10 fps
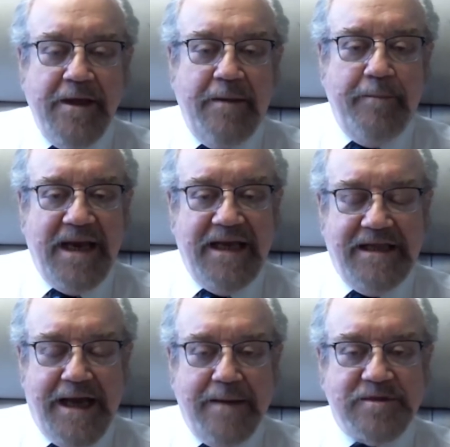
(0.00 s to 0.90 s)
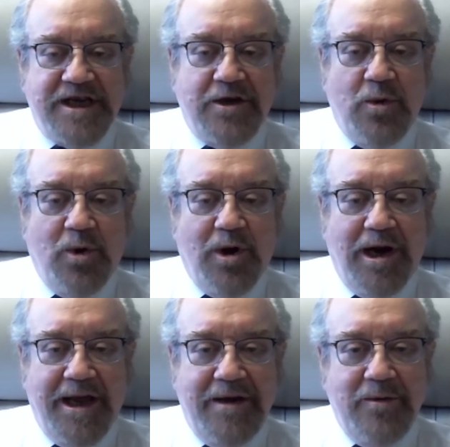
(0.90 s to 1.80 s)
many times they
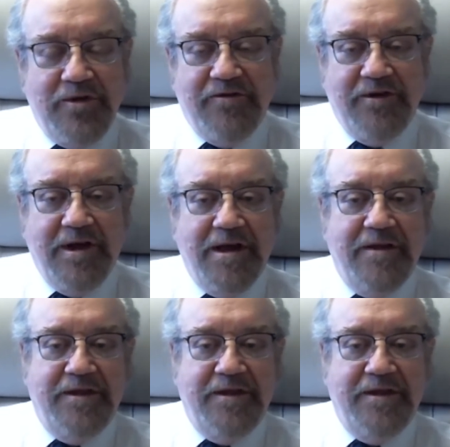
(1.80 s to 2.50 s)
correlate with uh,